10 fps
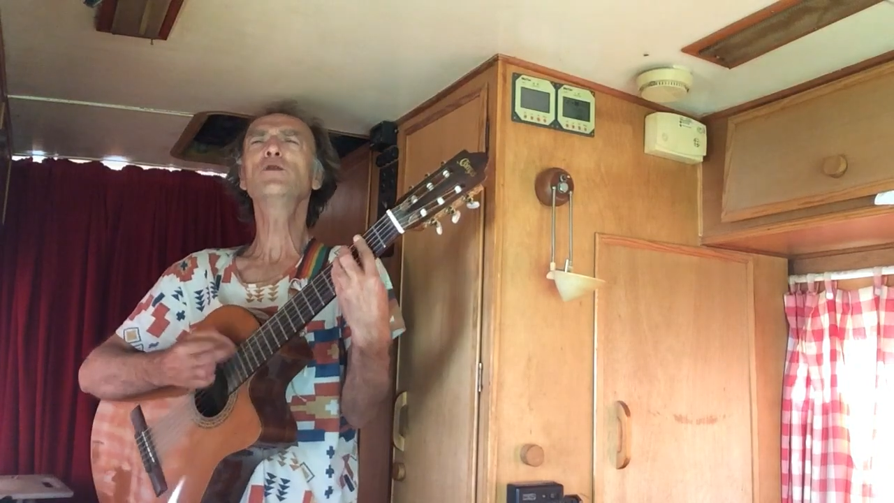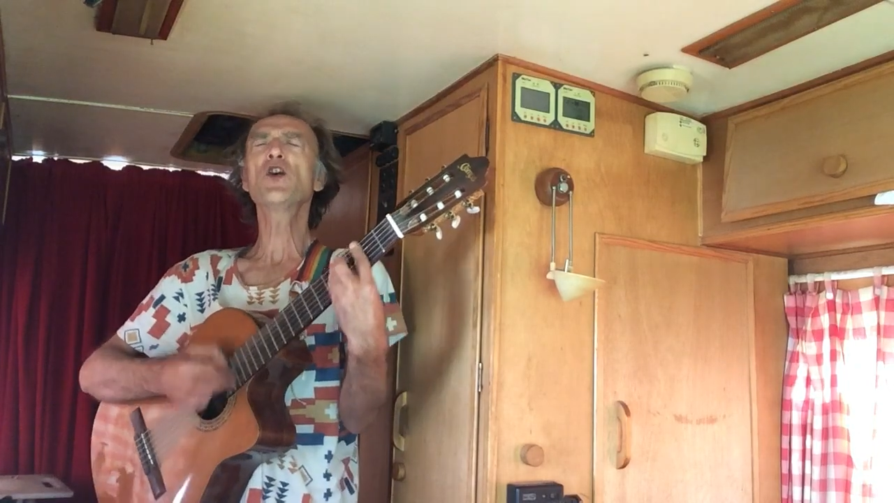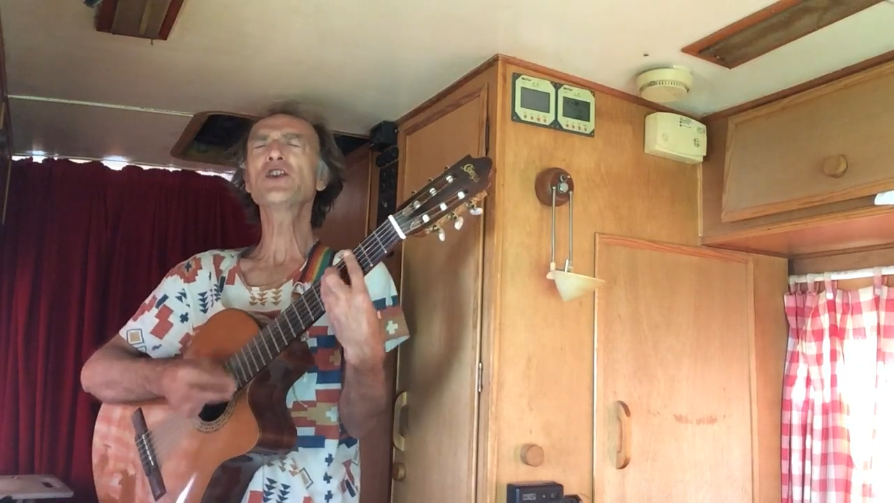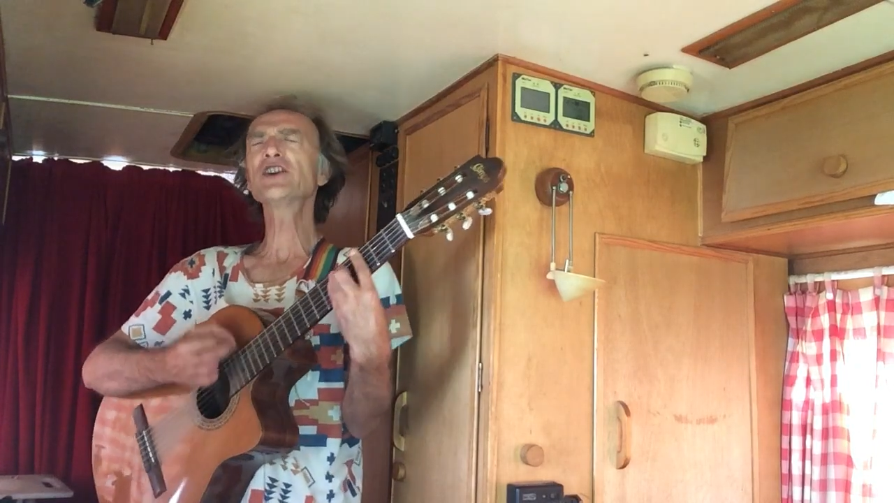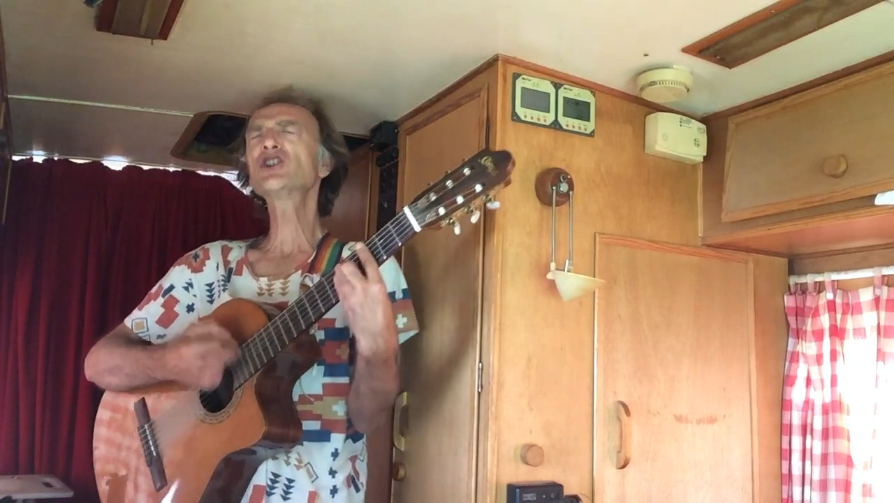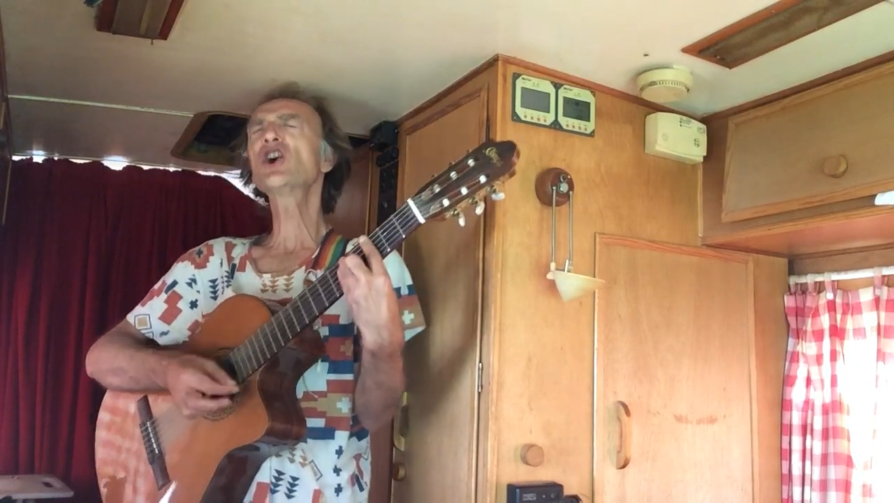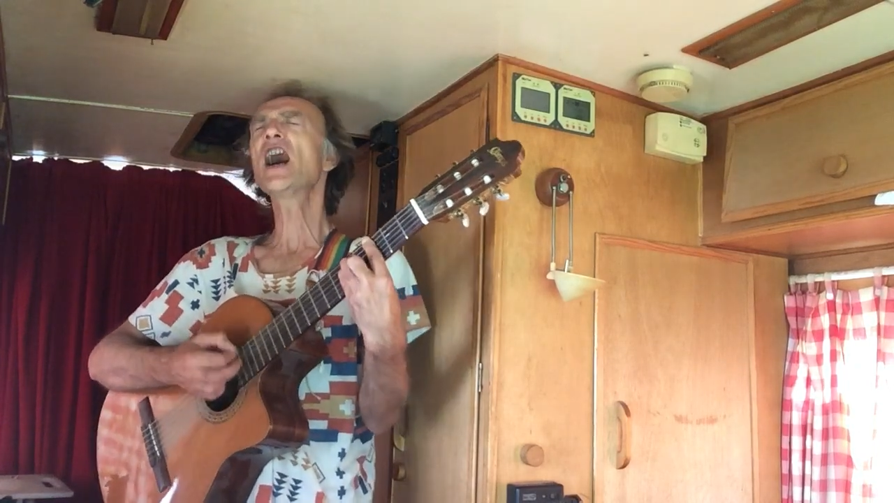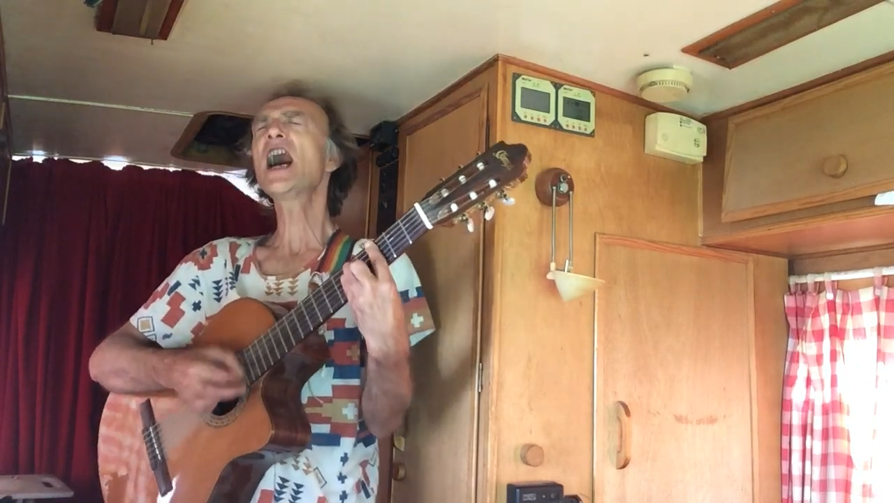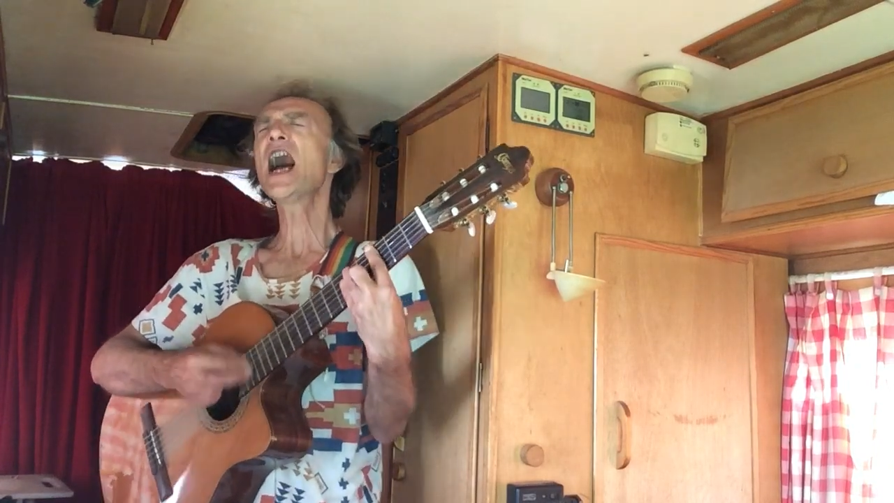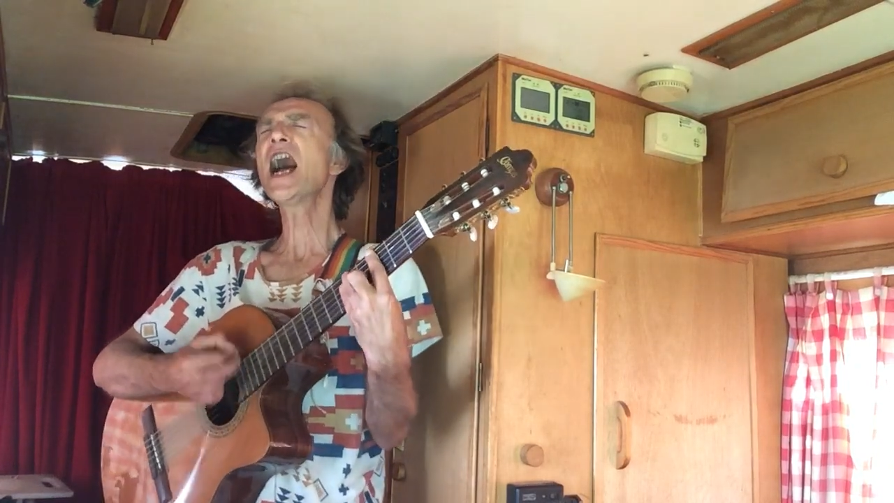for the
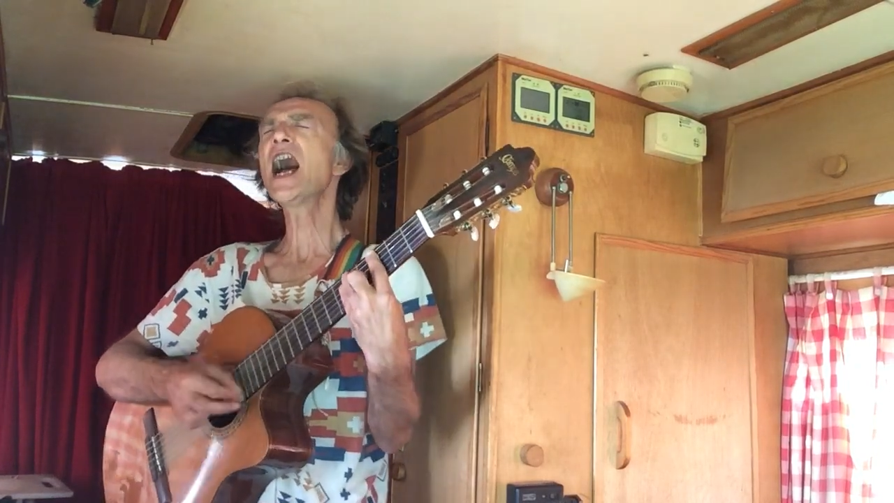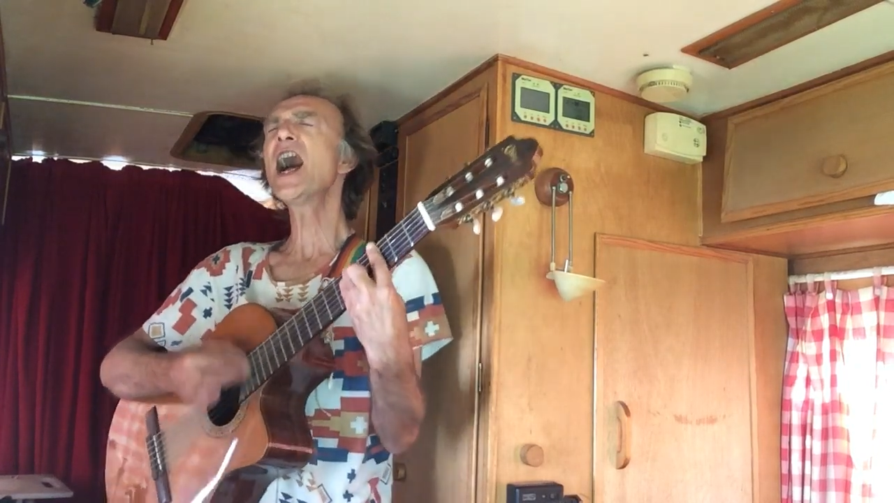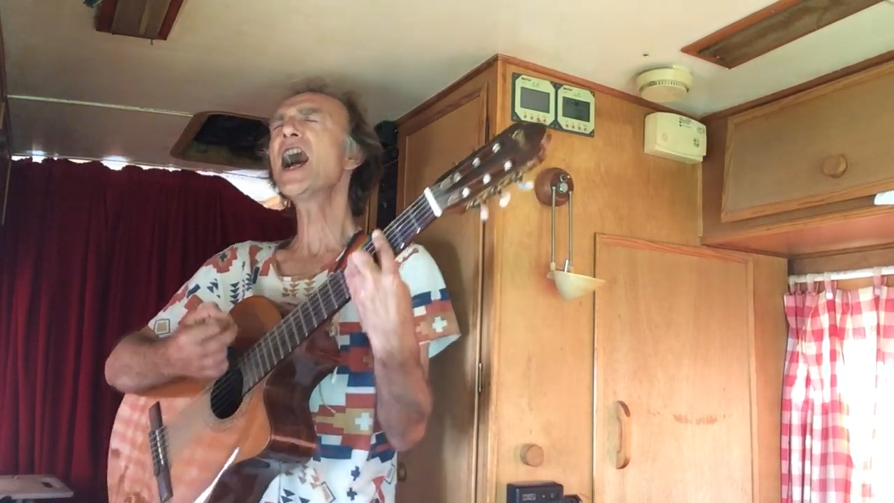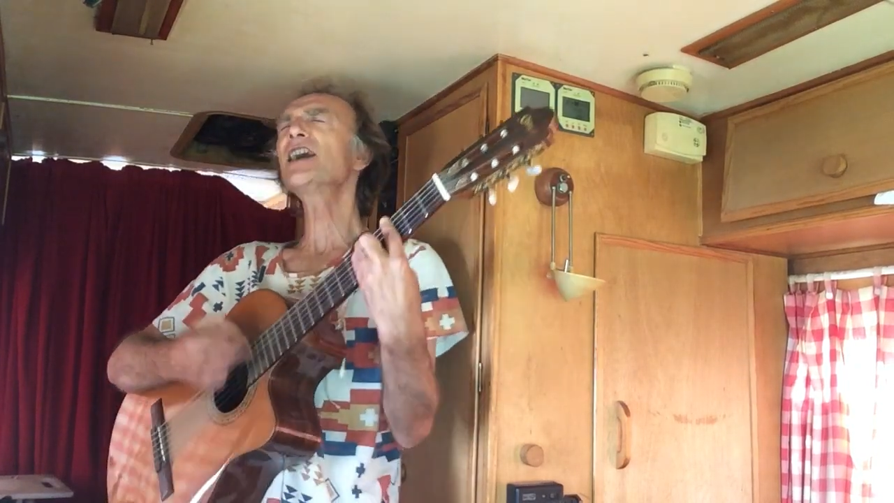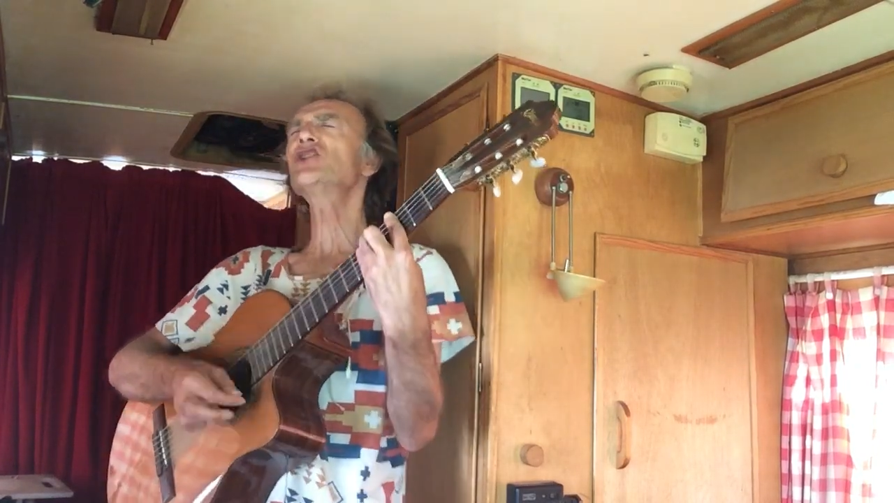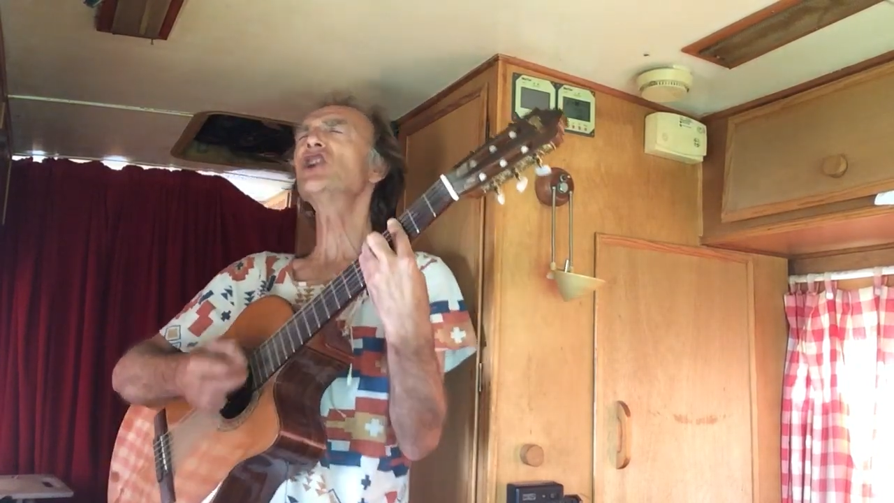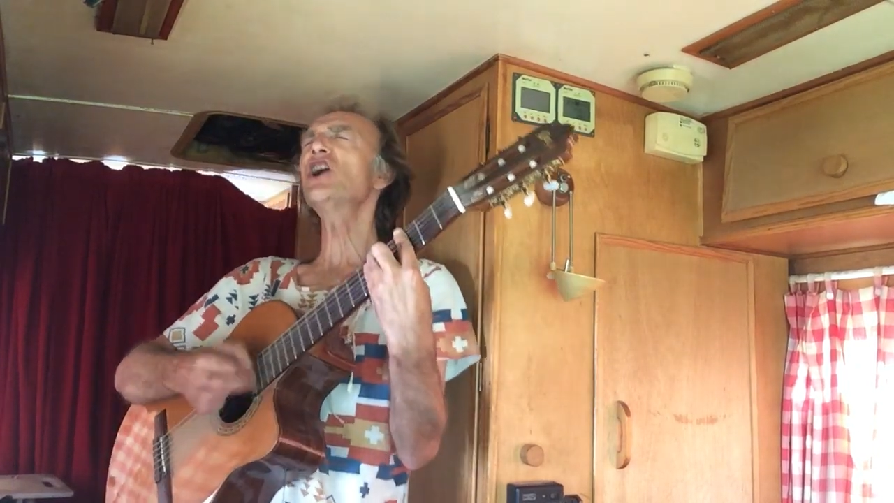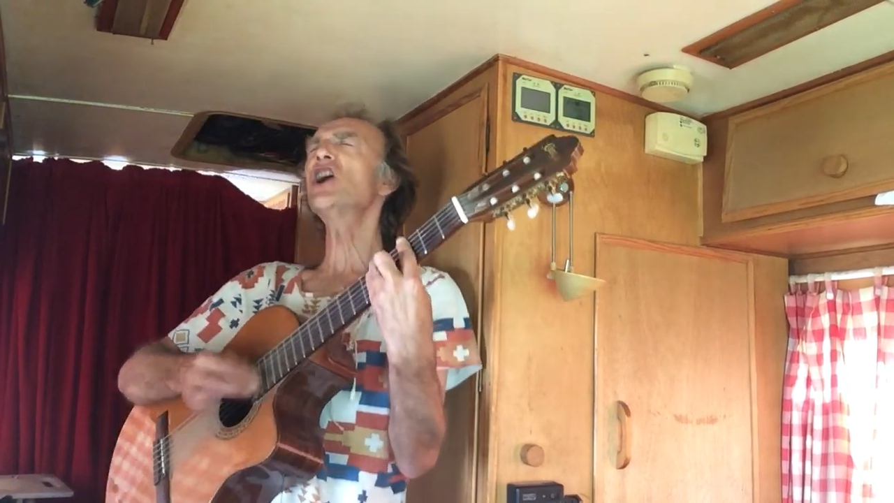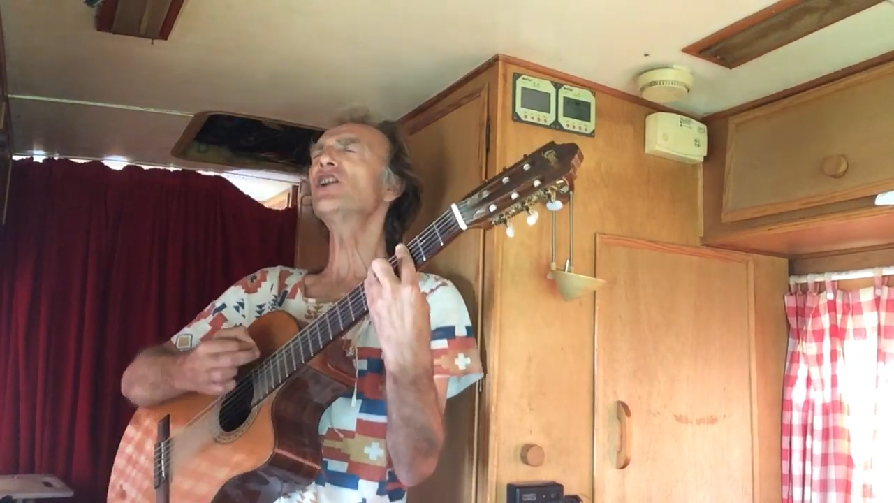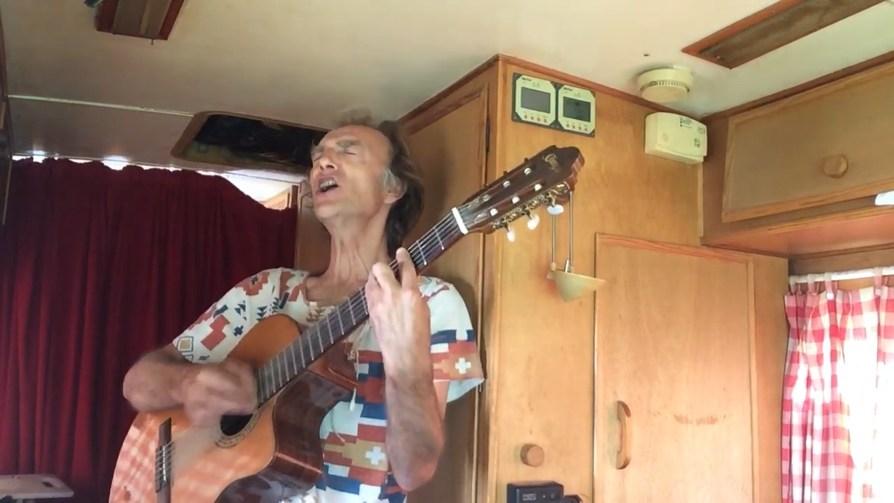tractor